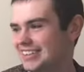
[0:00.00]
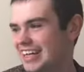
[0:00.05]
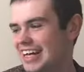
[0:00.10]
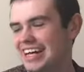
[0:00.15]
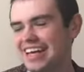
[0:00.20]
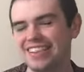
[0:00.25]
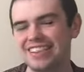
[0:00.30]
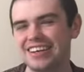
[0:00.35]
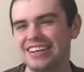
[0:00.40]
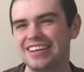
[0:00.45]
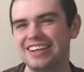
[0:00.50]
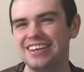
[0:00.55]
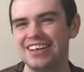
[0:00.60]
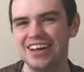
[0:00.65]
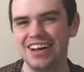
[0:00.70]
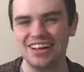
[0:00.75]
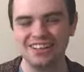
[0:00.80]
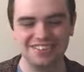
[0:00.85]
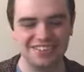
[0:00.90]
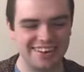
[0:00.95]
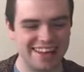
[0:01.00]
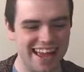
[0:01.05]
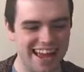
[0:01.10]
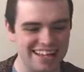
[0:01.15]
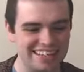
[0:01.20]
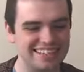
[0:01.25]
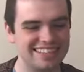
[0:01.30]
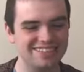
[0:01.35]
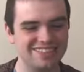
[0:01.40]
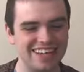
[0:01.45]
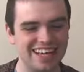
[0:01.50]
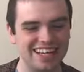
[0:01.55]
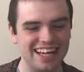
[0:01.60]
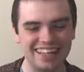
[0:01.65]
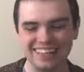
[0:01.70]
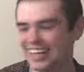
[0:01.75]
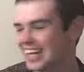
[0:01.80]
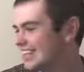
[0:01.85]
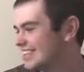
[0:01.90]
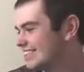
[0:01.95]
I think nerves are getting to me.
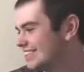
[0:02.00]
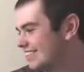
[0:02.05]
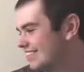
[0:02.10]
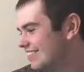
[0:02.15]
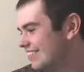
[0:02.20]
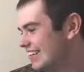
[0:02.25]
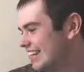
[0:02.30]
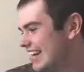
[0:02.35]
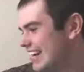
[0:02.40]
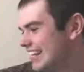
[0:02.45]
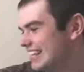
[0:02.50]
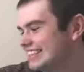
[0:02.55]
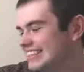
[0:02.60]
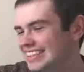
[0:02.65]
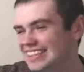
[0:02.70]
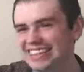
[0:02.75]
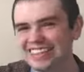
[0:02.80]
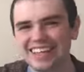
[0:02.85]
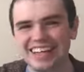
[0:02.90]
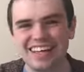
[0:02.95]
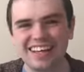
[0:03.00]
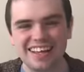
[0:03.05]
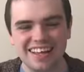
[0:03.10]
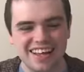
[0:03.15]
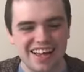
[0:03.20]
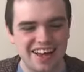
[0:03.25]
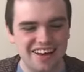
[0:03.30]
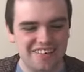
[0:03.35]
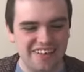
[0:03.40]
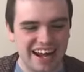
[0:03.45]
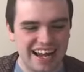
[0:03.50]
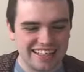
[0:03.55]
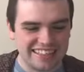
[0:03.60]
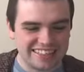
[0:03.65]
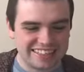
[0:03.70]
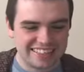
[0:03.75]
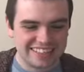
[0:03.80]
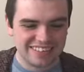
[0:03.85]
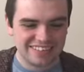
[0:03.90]
I don't know what it is. Right.